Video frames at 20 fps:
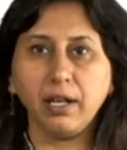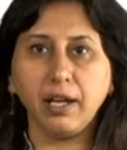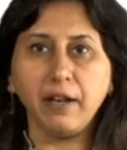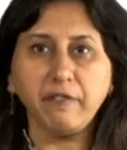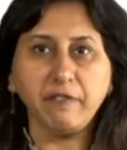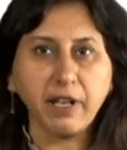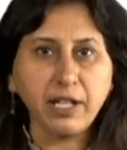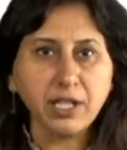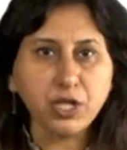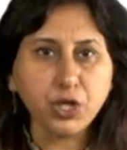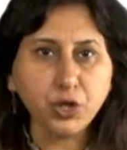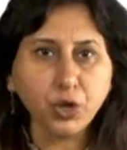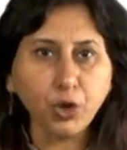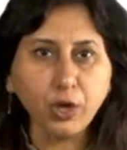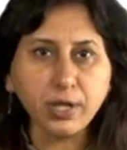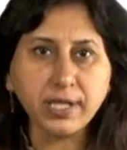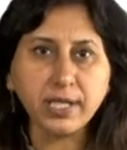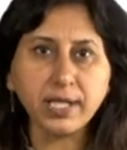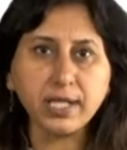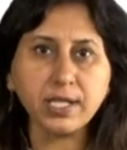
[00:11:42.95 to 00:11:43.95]
When
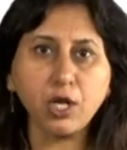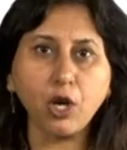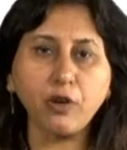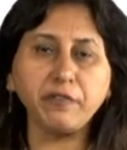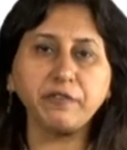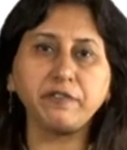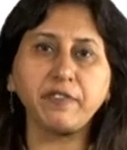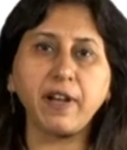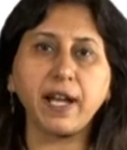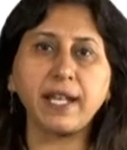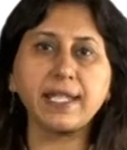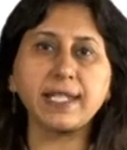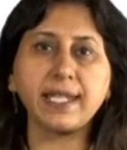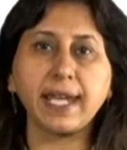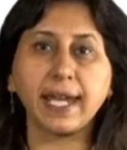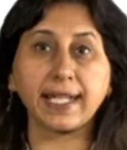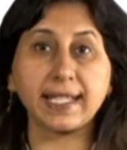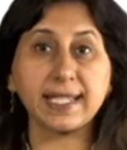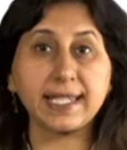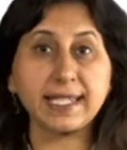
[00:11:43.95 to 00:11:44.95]
sources of funds
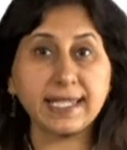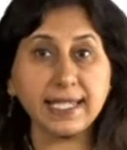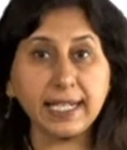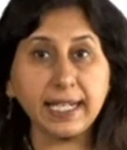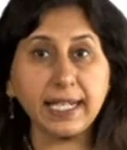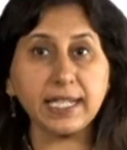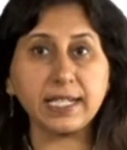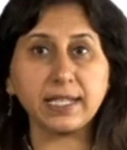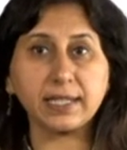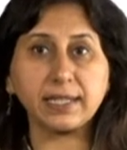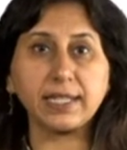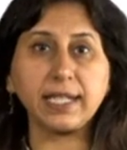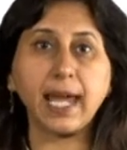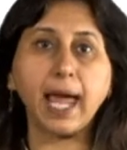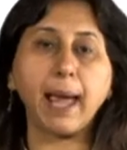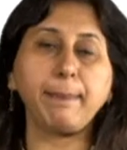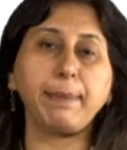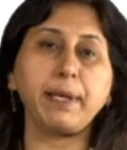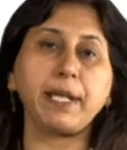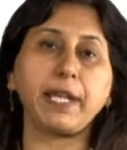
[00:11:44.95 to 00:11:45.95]
exceed the
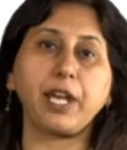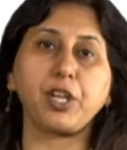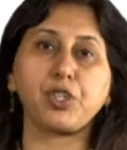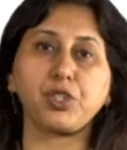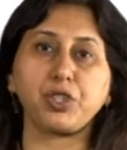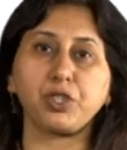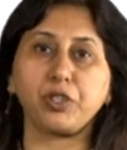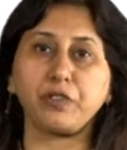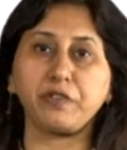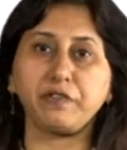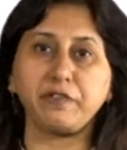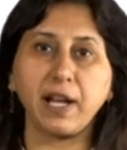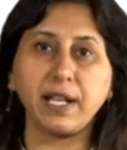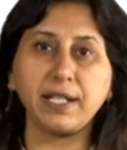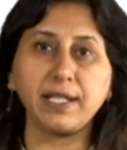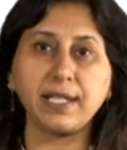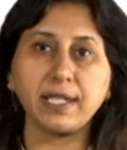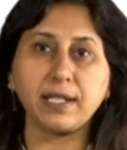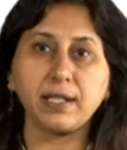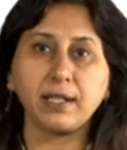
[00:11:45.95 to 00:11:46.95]
application of
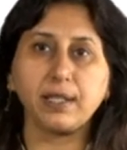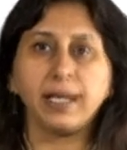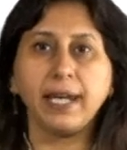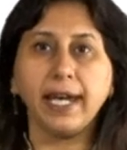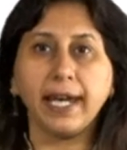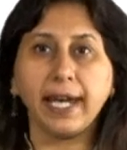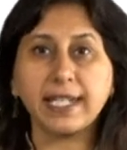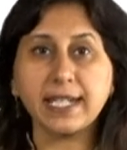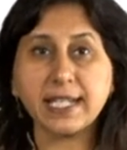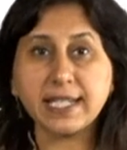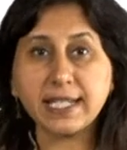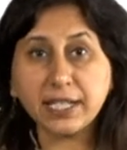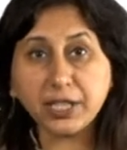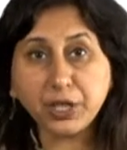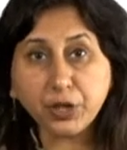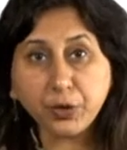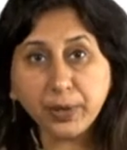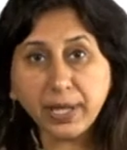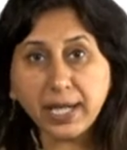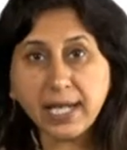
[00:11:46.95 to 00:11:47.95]
funds, it is
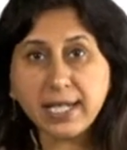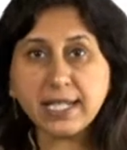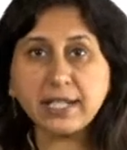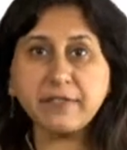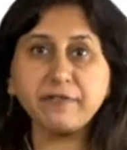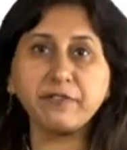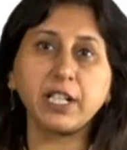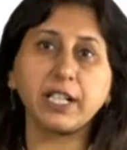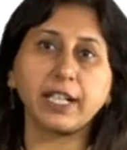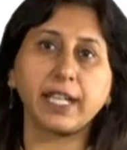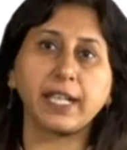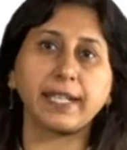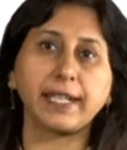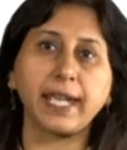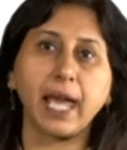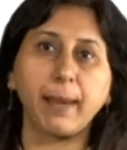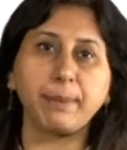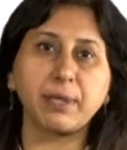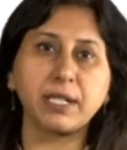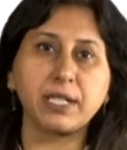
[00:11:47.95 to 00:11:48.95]
increase in working
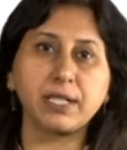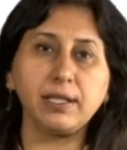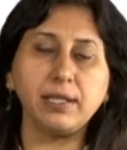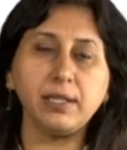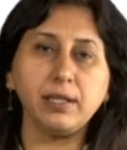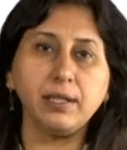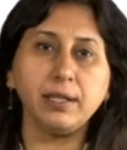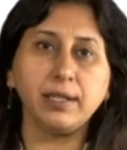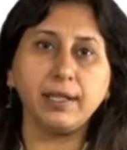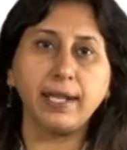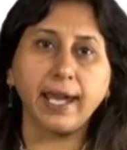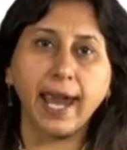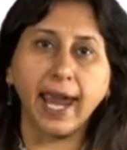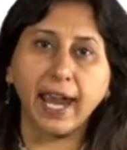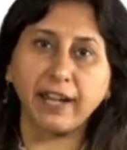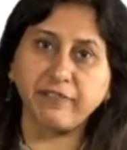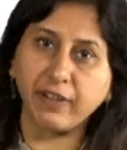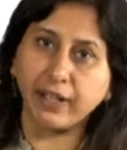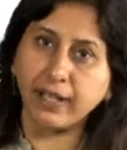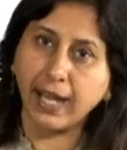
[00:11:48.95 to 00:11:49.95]
capital,
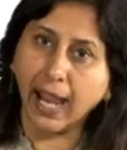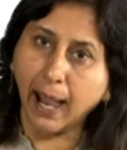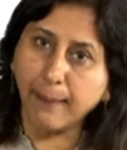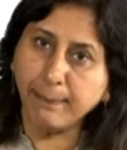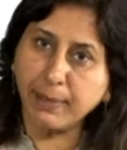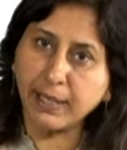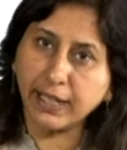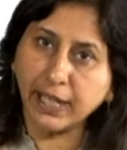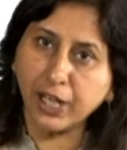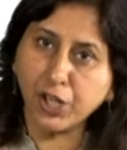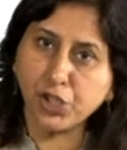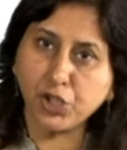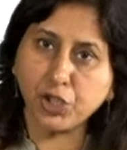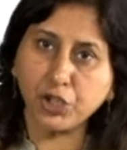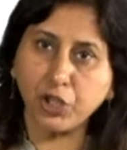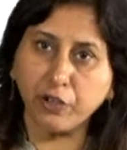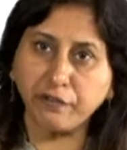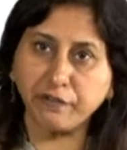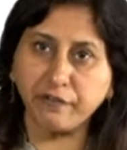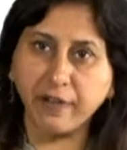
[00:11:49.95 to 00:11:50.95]
and when
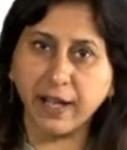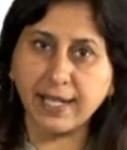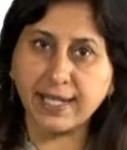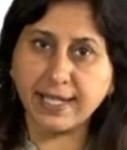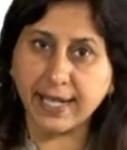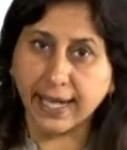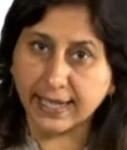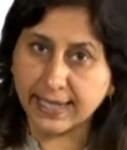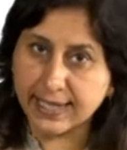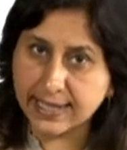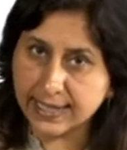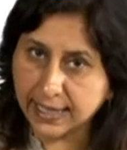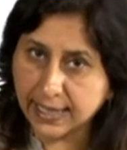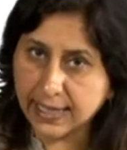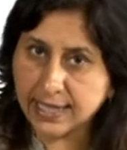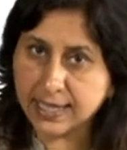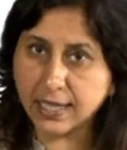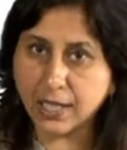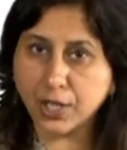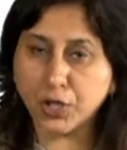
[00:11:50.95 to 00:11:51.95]
application of funds
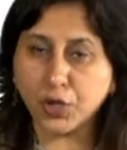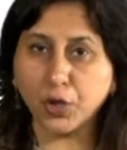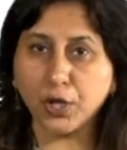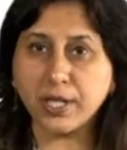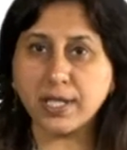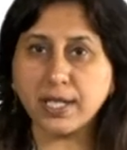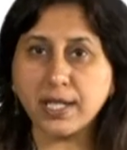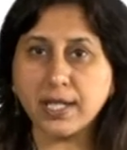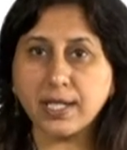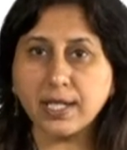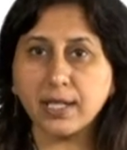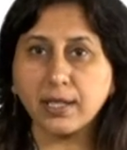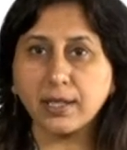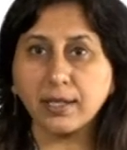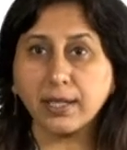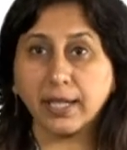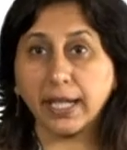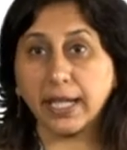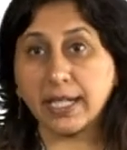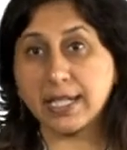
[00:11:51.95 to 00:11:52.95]
exceeds the sources,
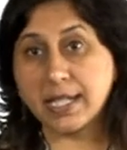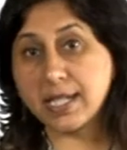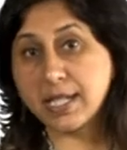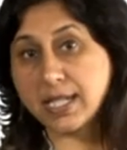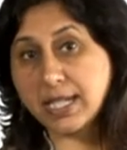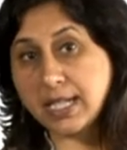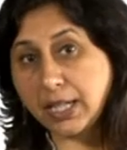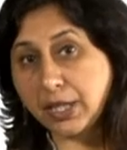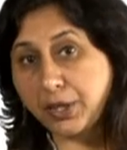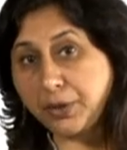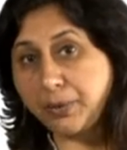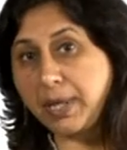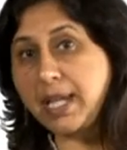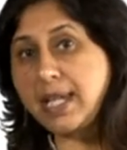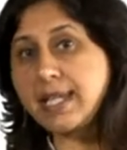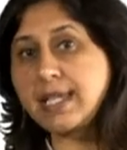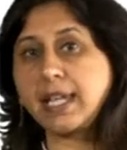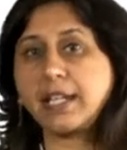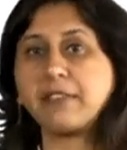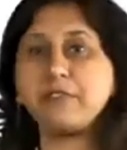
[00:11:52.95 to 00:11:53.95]
it is
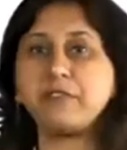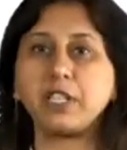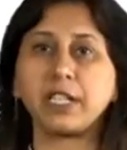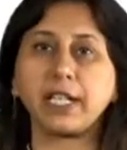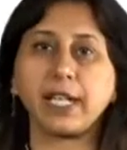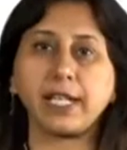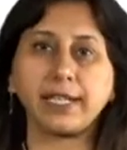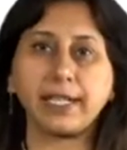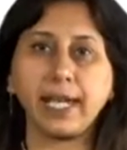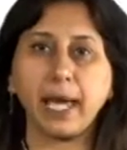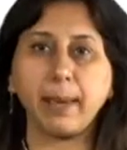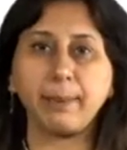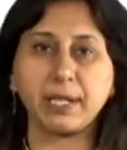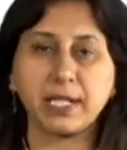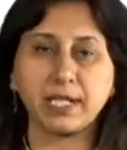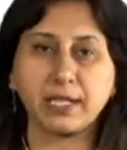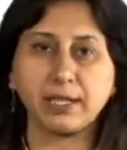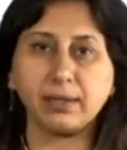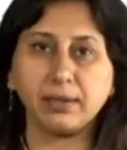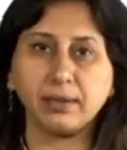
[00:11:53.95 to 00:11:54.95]
decrease in working
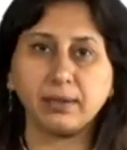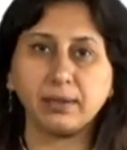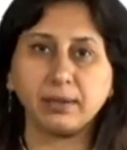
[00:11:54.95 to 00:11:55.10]
capital.